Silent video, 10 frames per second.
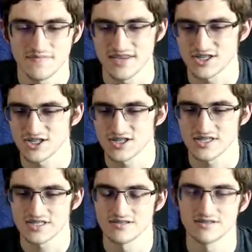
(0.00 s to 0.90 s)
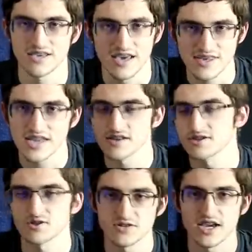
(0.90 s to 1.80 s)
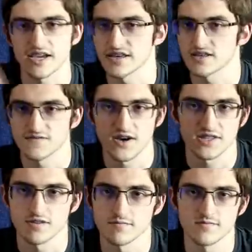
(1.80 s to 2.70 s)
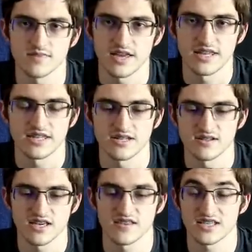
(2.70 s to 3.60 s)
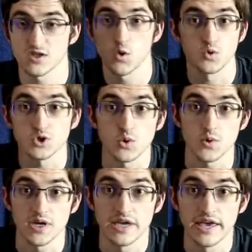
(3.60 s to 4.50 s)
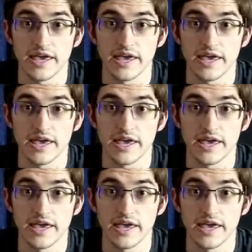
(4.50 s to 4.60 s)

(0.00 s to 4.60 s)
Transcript: It's just, yeah, the aliens are attacking, let's fight them. And that, that's the whole story.